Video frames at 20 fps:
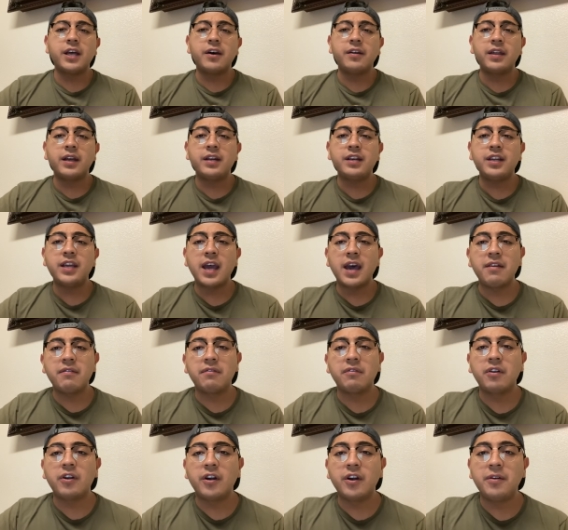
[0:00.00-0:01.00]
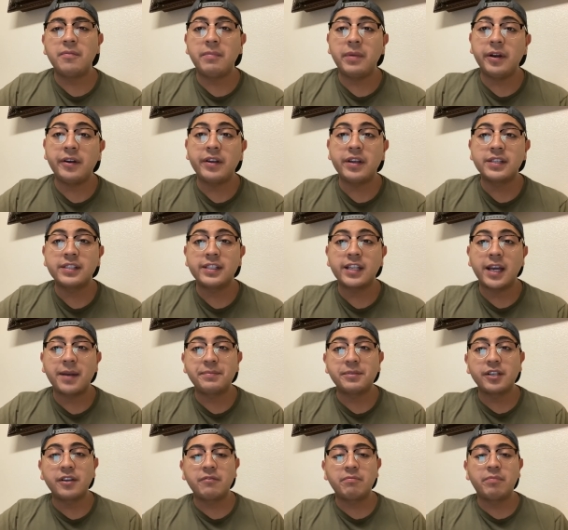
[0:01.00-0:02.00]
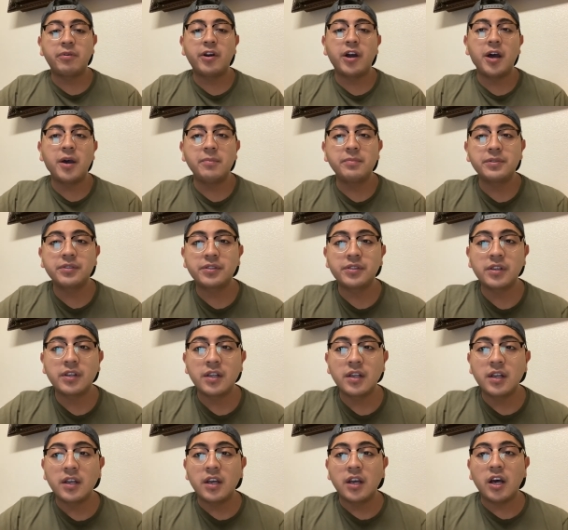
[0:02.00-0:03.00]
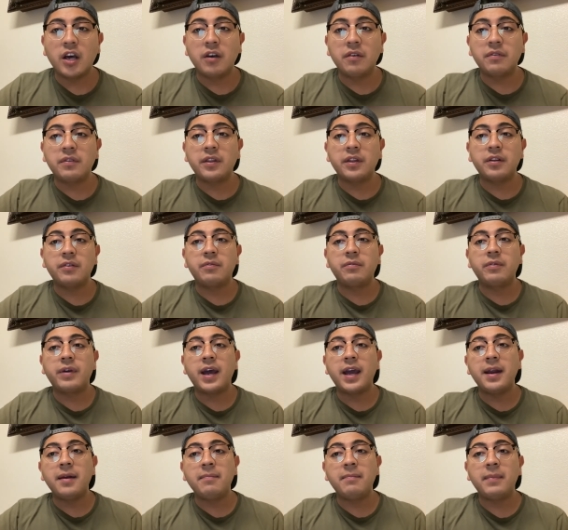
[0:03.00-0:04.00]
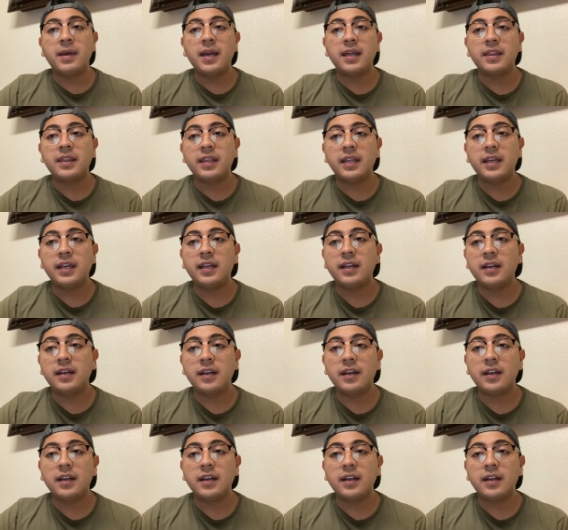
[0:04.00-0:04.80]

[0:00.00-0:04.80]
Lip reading: that you have learned various types of prompts of the right method